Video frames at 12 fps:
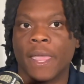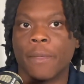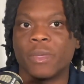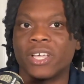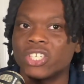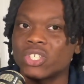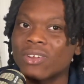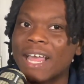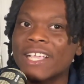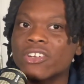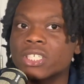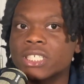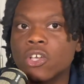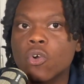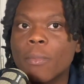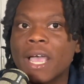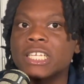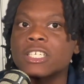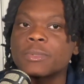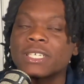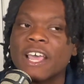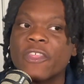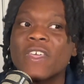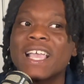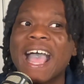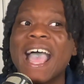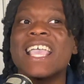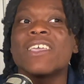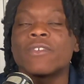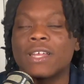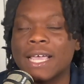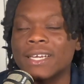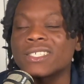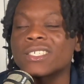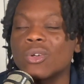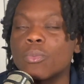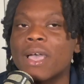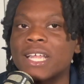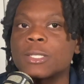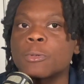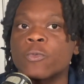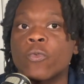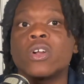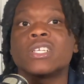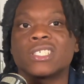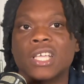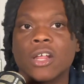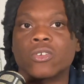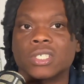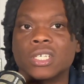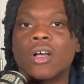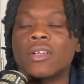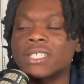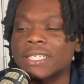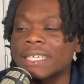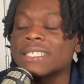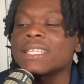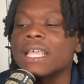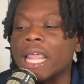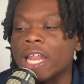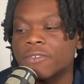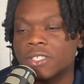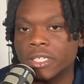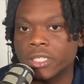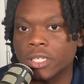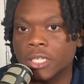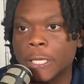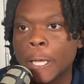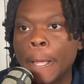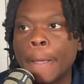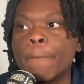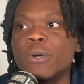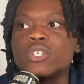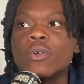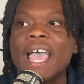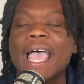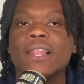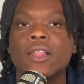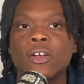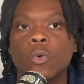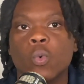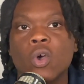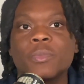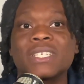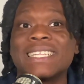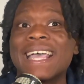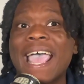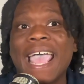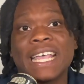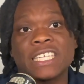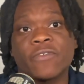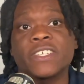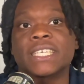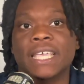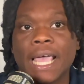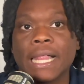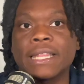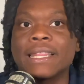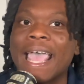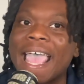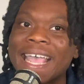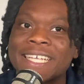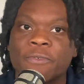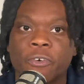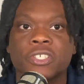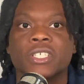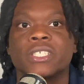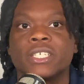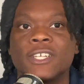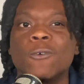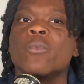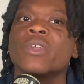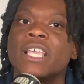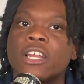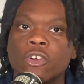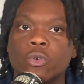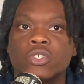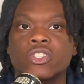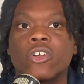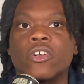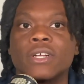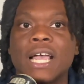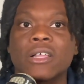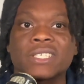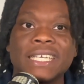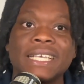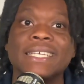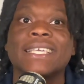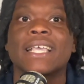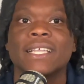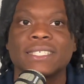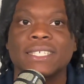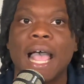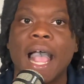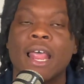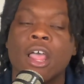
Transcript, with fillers: because you like your skill matchups. And I think I even like the skill matchups for the Seattle Seahawks against the NFC's elite. But you add Leonard Williams, that adds physicality, that adds versatility. When we get in those third downs, he can kick inside.